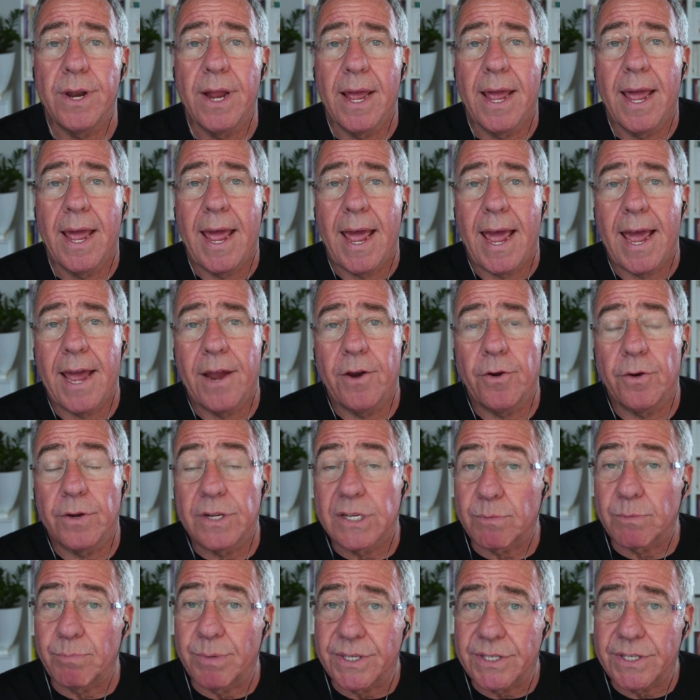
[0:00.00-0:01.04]
and on
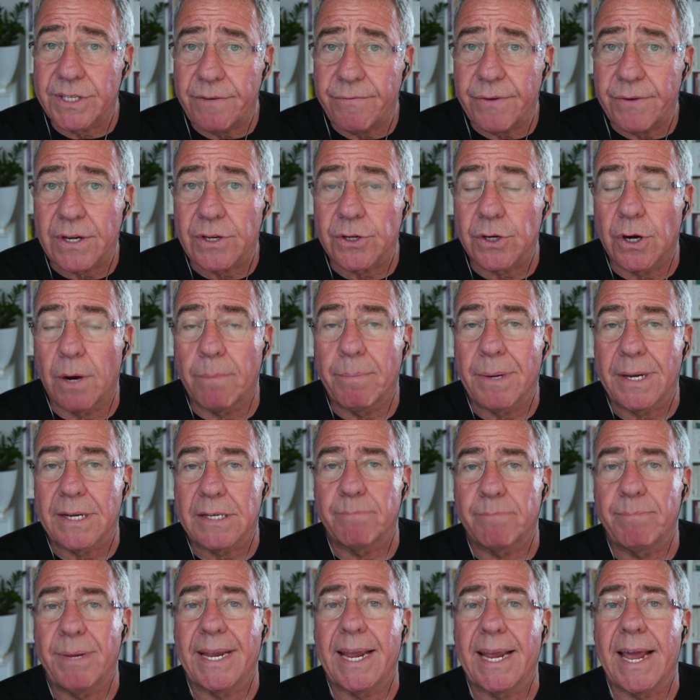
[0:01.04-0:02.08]
specific topics
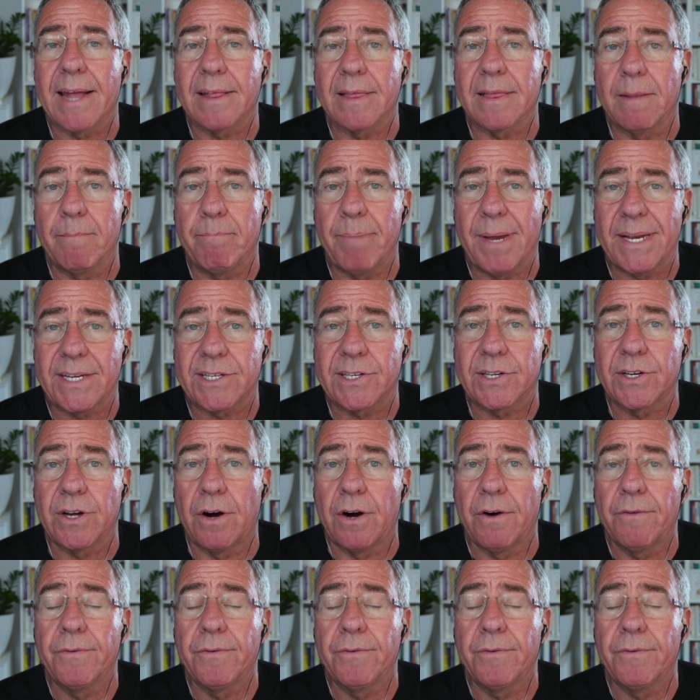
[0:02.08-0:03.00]
pick out the best of